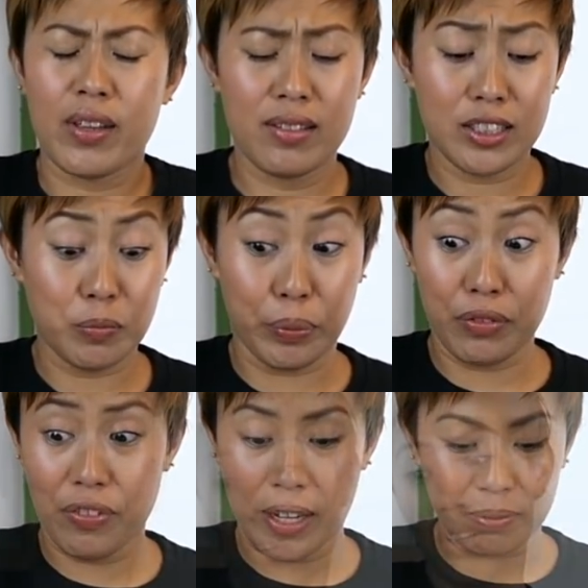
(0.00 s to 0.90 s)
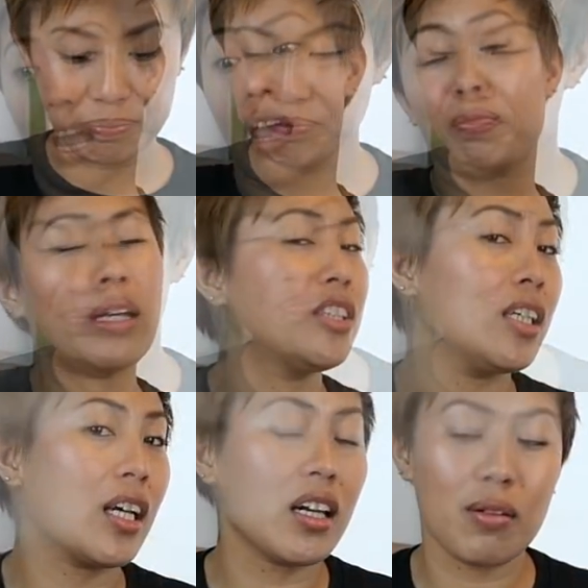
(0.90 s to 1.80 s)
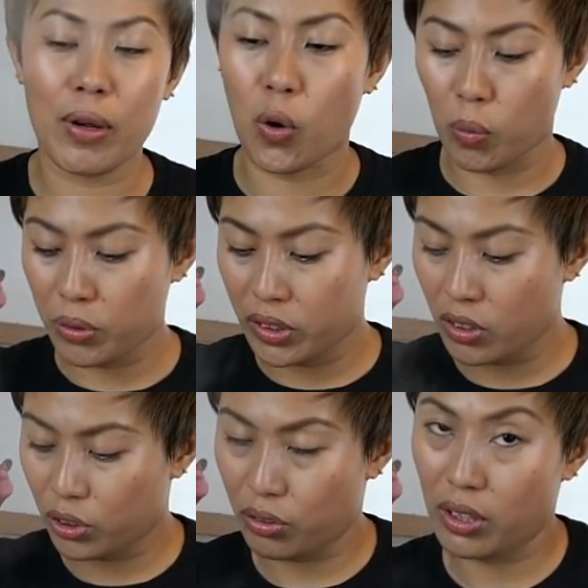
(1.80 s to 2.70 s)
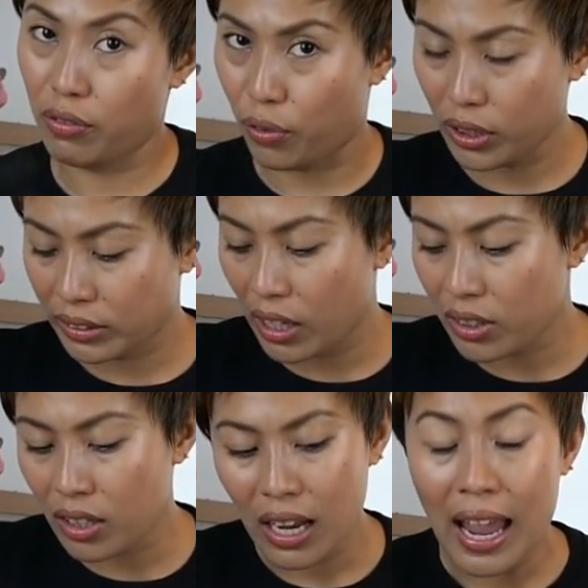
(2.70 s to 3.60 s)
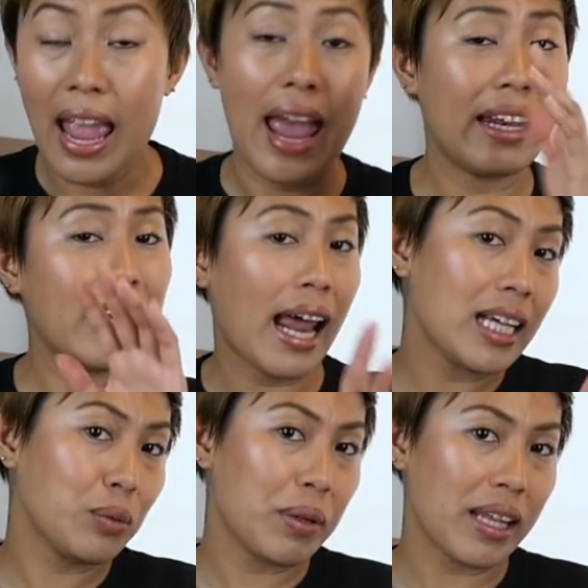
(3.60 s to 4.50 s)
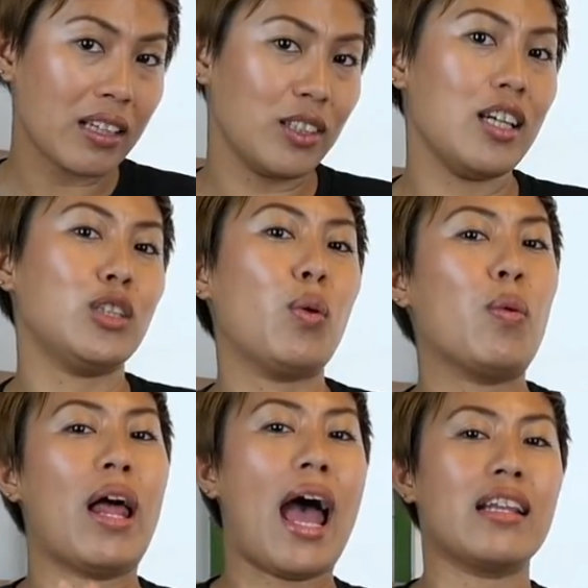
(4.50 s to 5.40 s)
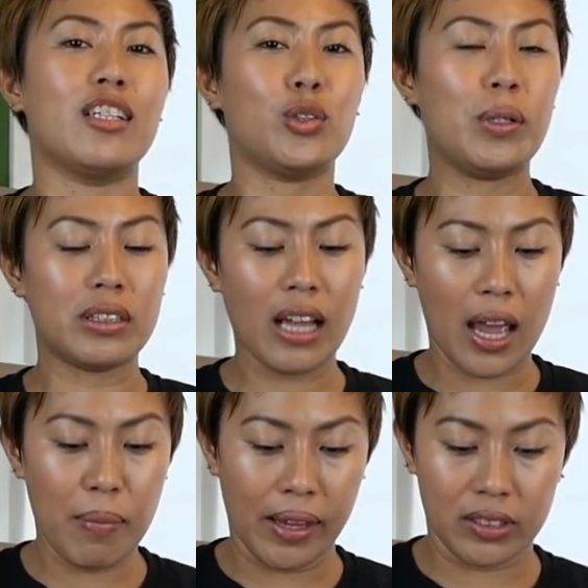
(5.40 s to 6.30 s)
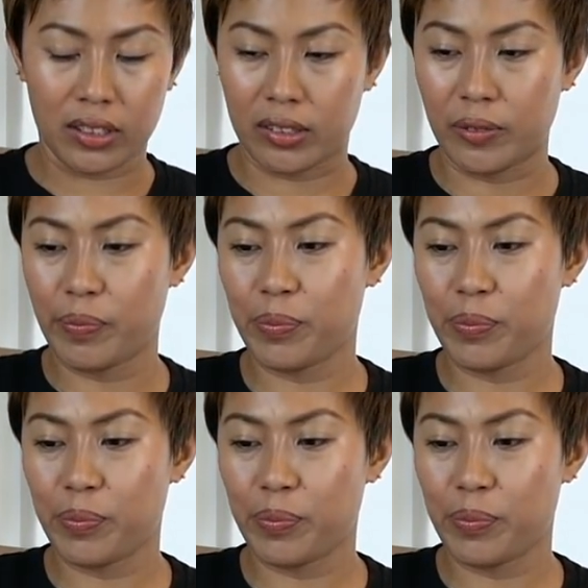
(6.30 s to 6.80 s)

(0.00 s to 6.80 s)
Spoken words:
That's perfect. And my chicken and my aubergine is ready for tender. And last but not the least, we will add our sweet Thai basil.